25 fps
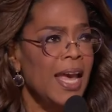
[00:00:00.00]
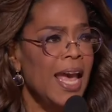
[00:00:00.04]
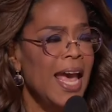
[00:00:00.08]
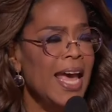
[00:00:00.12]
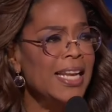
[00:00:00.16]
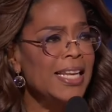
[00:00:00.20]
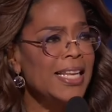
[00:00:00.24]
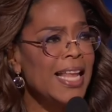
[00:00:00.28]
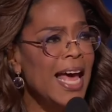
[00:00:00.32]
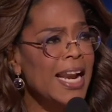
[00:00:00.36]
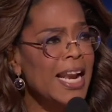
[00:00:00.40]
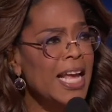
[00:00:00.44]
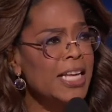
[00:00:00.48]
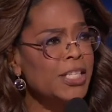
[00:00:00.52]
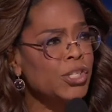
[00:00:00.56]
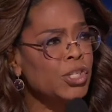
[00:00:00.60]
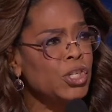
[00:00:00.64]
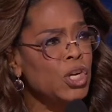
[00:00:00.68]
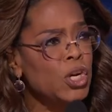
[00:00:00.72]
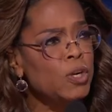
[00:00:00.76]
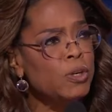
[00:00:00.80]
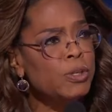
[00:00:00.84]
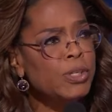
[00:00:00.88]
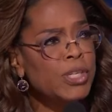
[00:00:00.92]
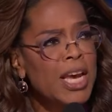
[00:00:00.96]
And let us
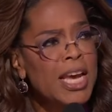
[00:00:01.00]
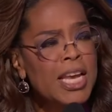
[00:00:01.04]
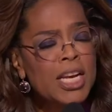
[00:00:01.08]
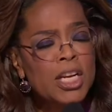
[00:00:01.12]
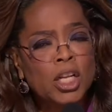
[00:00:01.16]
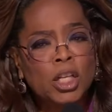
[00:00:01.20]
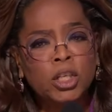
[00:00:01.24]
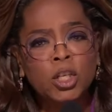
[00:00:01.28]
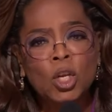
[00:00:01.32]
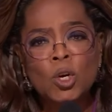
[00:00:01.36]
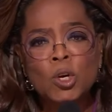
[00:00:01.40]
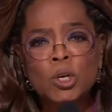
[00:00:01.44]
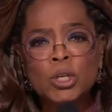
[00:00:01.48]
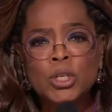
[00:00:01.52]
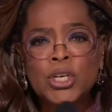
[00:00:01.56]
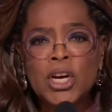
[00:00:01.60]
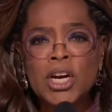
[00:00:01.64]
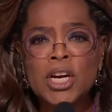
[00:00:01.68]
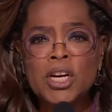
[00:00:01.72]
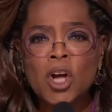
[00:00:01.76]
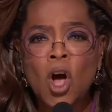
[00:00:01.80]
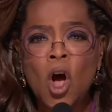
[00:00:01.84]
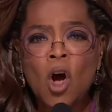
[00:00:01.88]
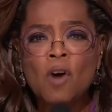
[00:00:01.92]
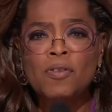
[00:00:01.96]
choose
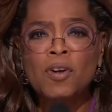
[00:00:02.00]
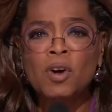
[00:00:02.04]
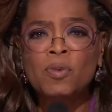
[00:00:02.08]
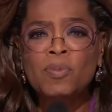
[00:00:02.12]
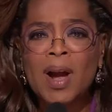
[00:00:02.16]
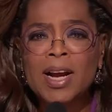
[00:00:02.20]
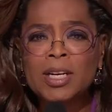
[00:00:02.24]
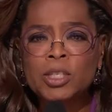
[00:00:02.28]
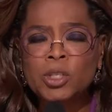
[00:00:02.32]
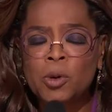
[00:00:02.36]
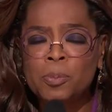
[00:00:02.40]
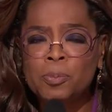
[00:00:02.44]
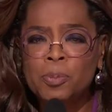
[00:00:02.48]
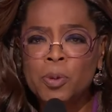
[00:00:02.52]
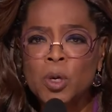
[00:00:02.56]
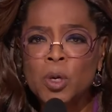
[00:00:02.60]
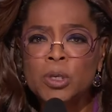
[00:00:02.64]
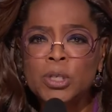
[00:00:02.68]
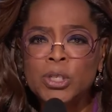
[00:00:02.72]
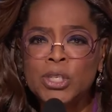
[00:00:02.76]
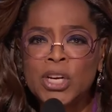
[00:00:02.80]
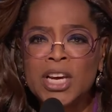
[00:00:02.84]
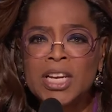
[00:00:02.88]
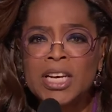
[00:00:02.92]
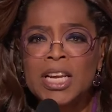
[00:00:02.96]
inclusion over
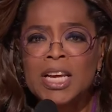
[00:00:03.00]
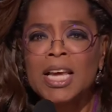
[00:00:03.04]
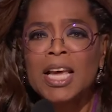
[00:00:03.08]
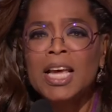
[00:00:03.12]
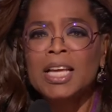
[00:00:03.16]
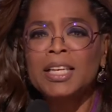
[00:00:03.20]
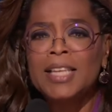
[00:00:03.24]
retribution.